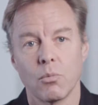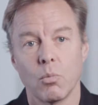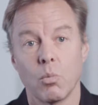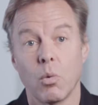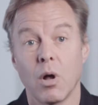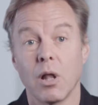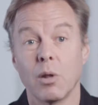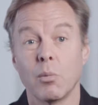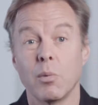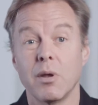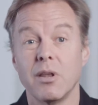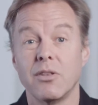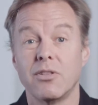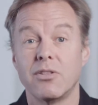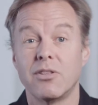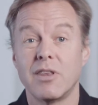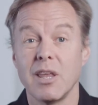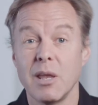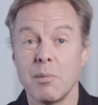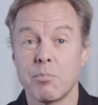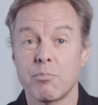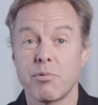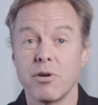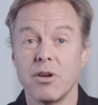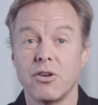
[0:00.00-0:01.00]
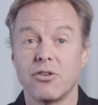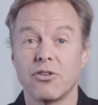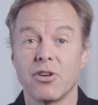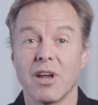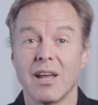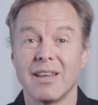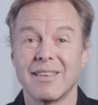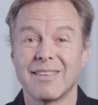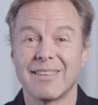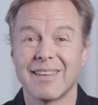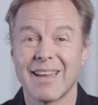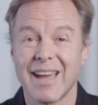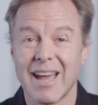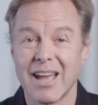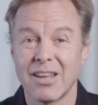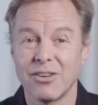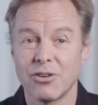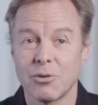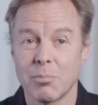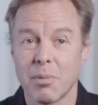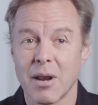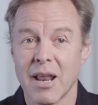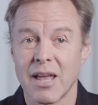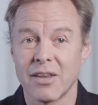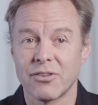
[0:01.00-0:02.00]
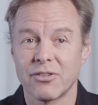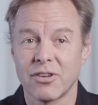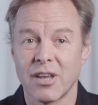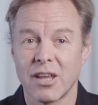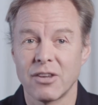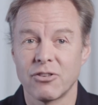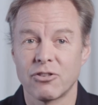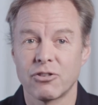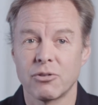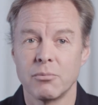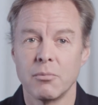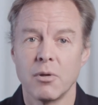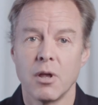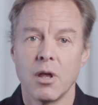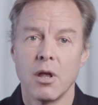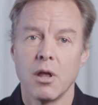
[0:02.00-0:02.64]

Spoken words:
While we depreciate tangible assets,